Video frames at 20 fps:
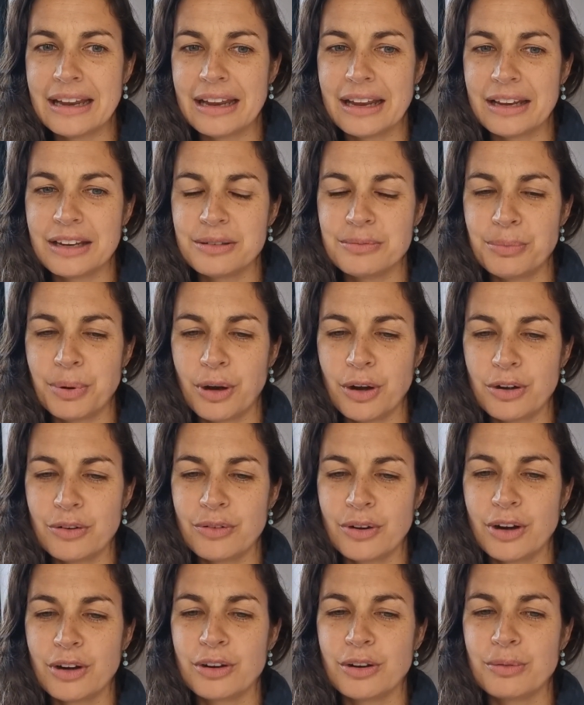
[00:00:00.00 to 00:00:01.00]
And part of
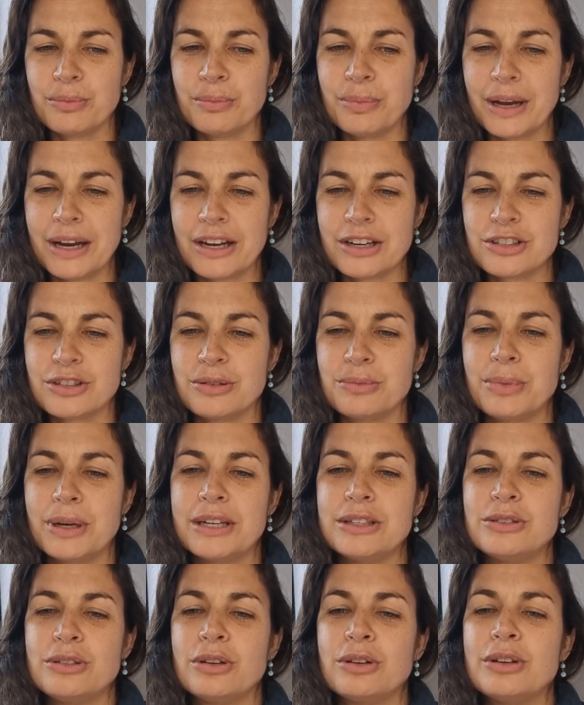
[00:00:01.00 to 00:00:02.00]
our compassion, by
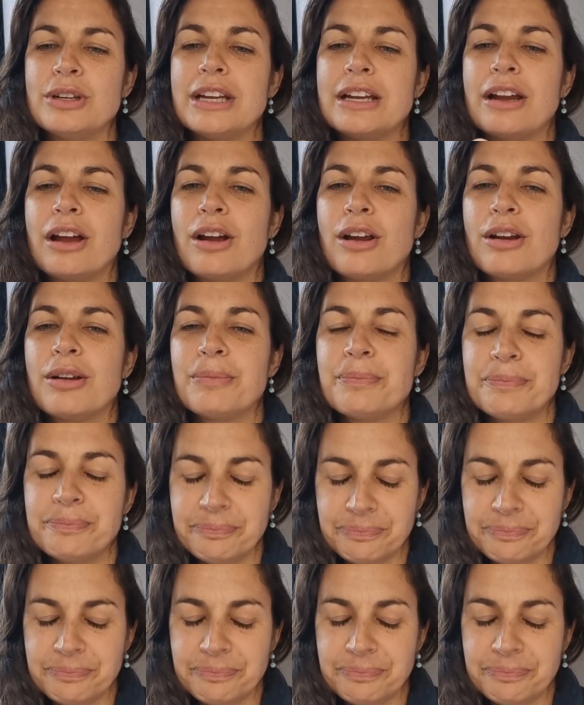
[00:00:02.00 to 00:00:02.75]
turning our